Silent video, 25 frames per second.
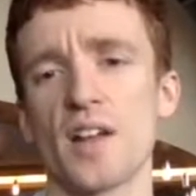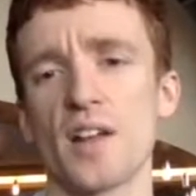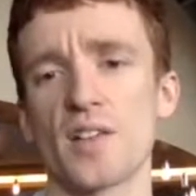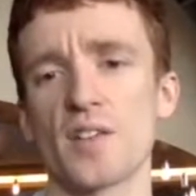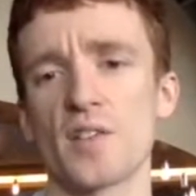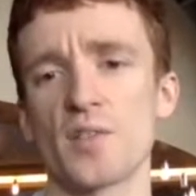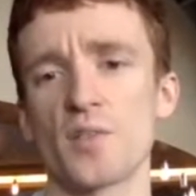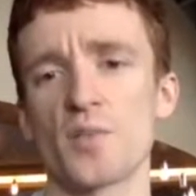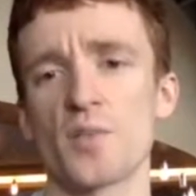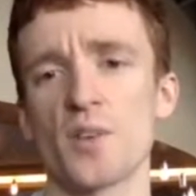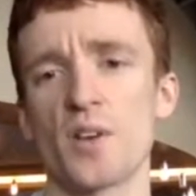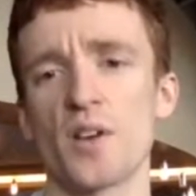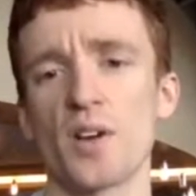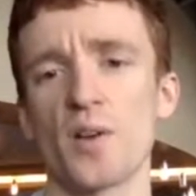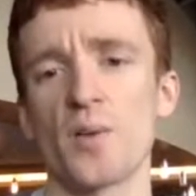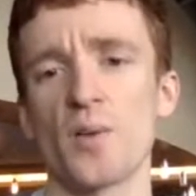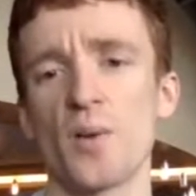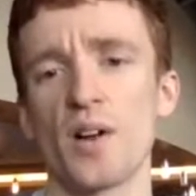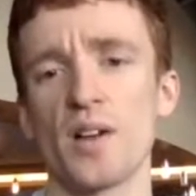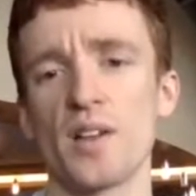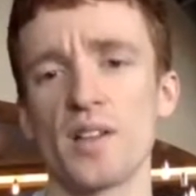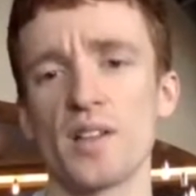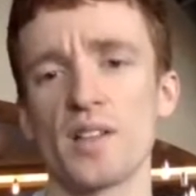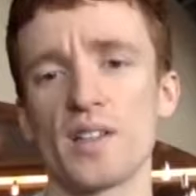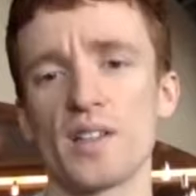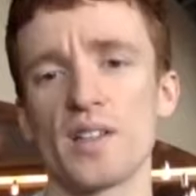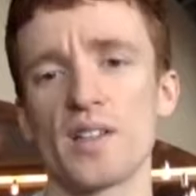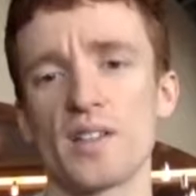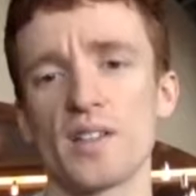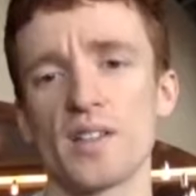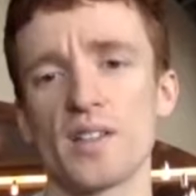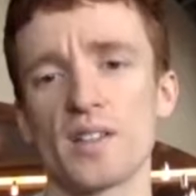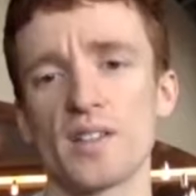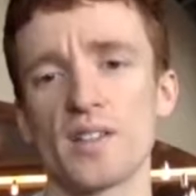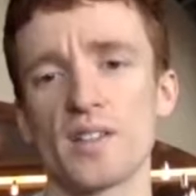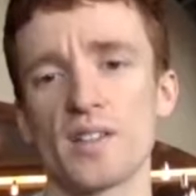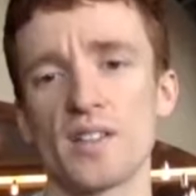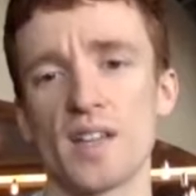an algebraic way
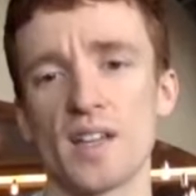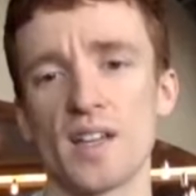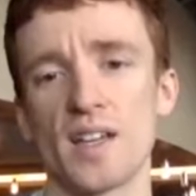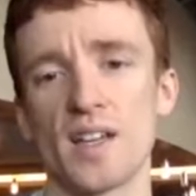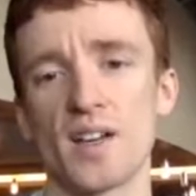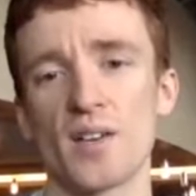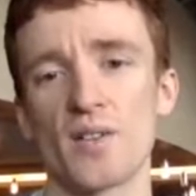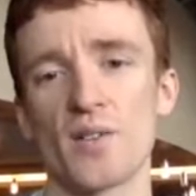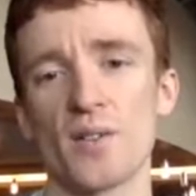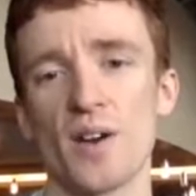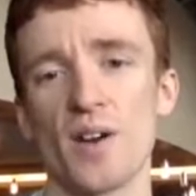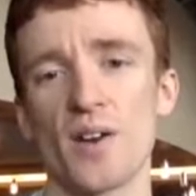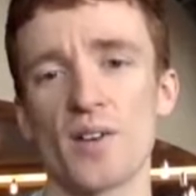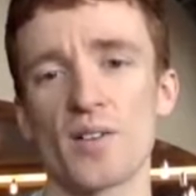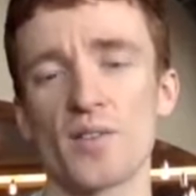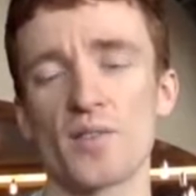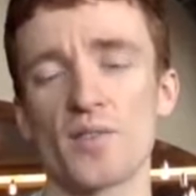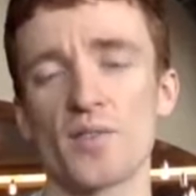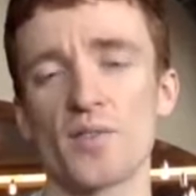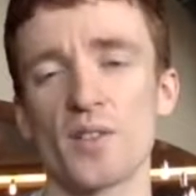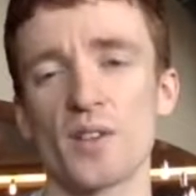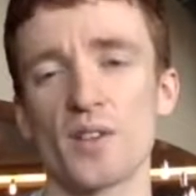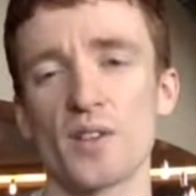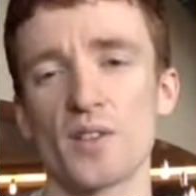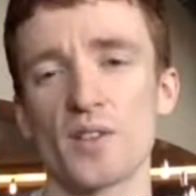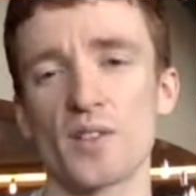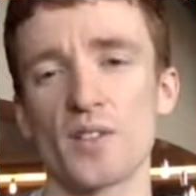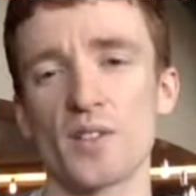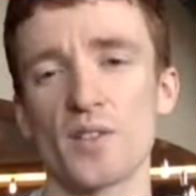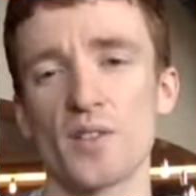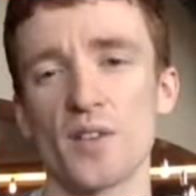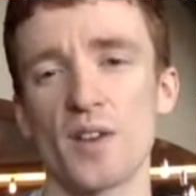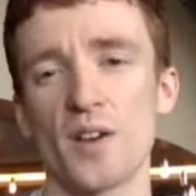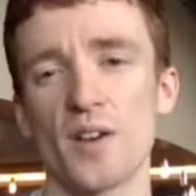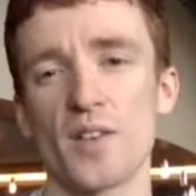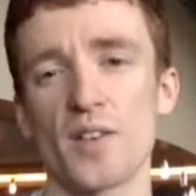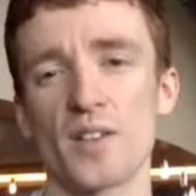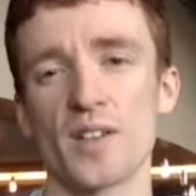to get around and figure
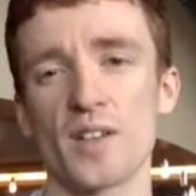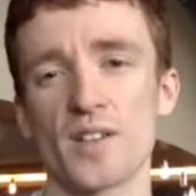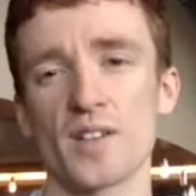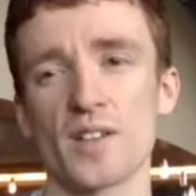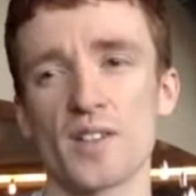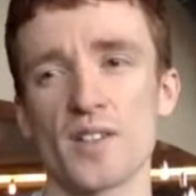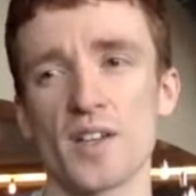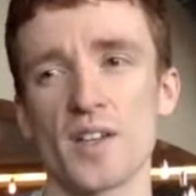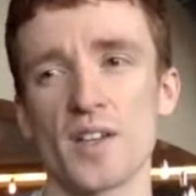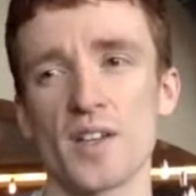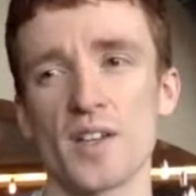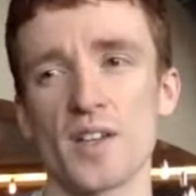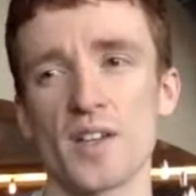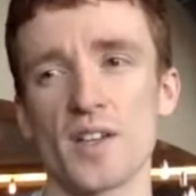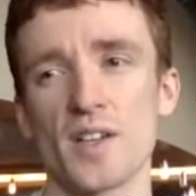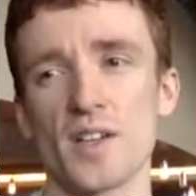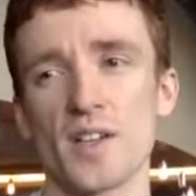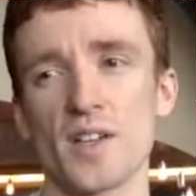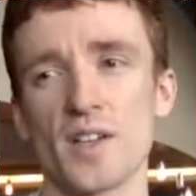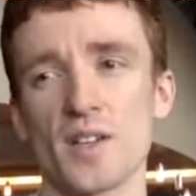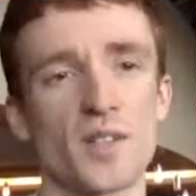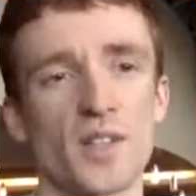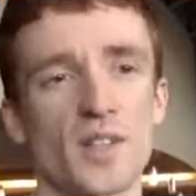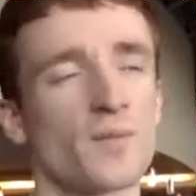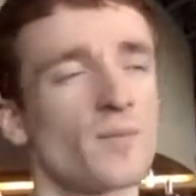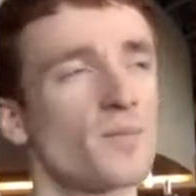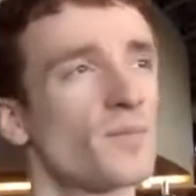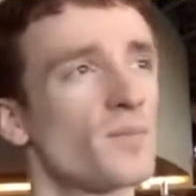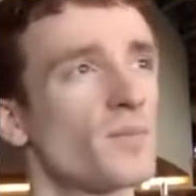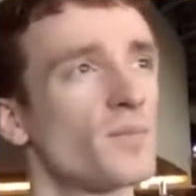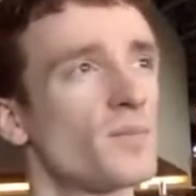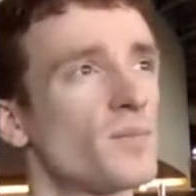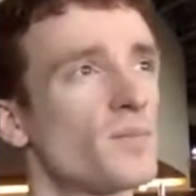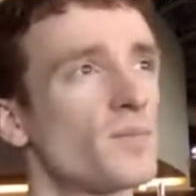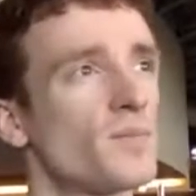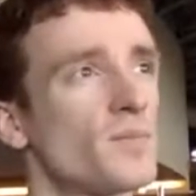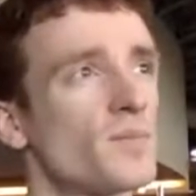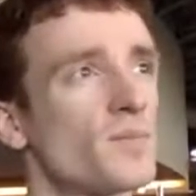stuff out, then it's like
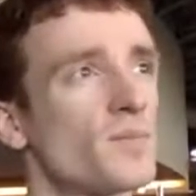Except that